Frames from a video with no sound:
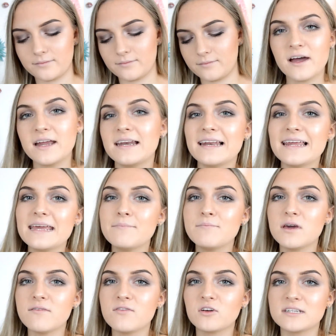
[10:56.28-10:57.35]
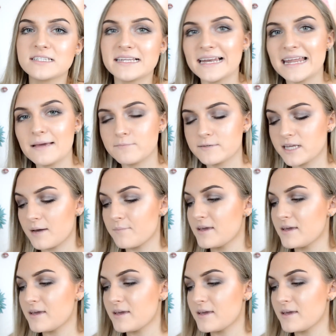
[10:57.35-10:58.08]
Finally, moving on to lips, I'm